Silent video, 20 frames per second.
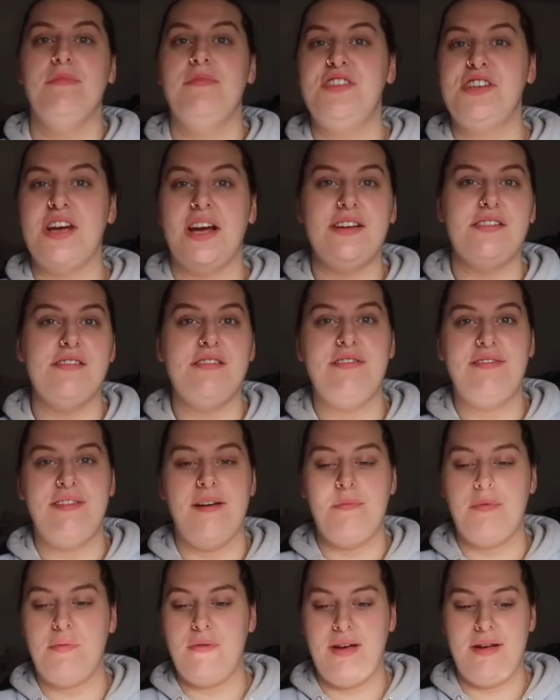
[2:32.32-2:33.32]
January,
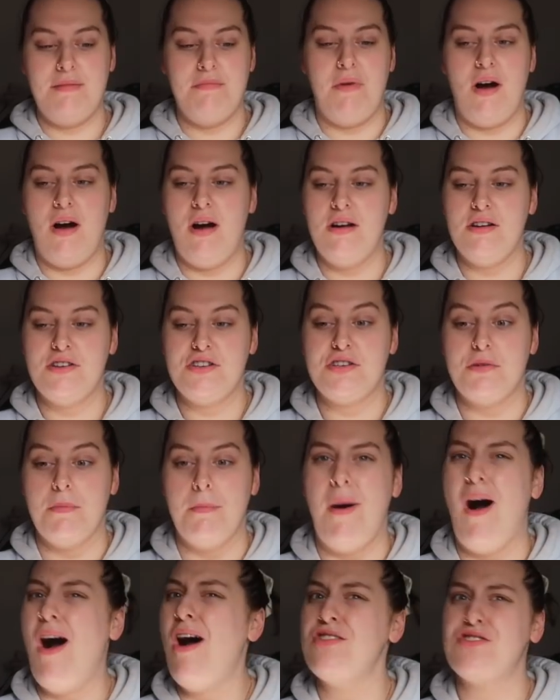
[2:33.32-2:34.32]
February,
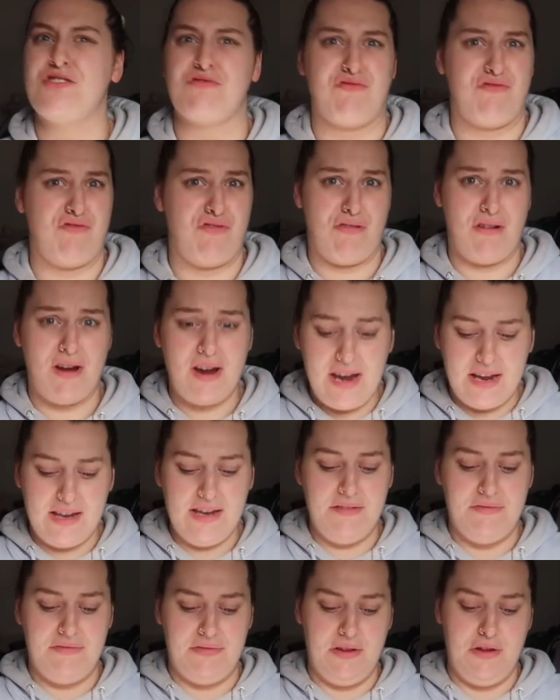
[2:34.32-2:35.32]
March
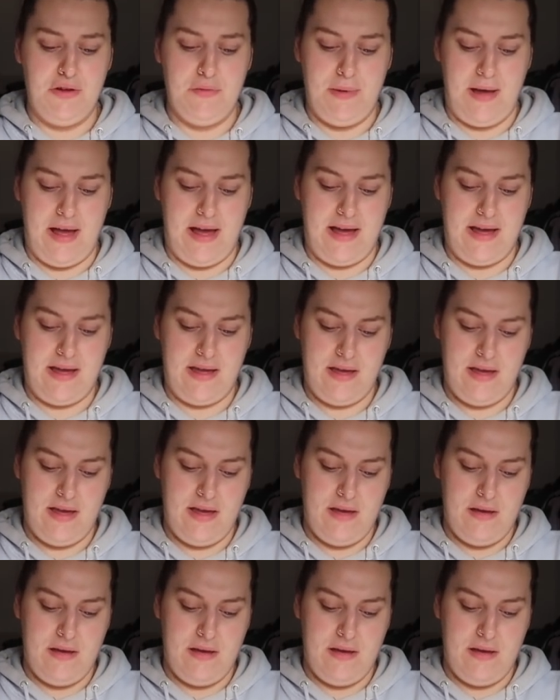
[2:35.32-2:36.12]
really flew by.